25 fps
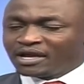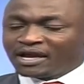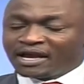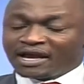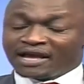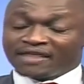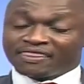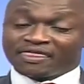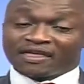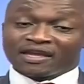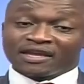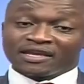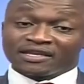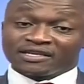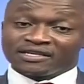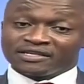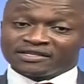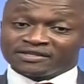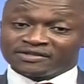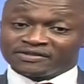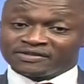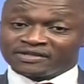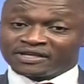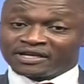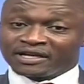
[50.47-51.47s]
I think it
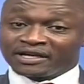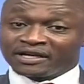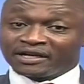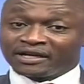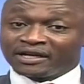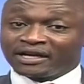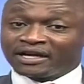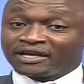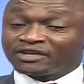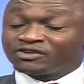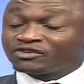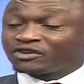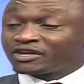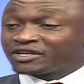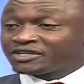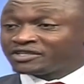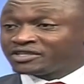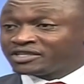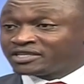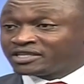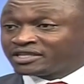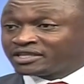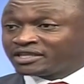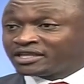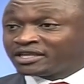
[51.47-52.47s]
is a
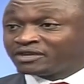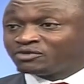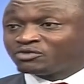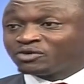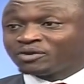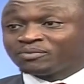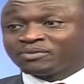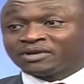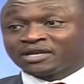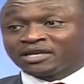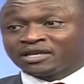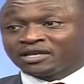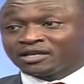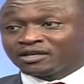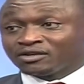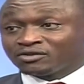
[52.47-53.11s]
tragedy that we're beginning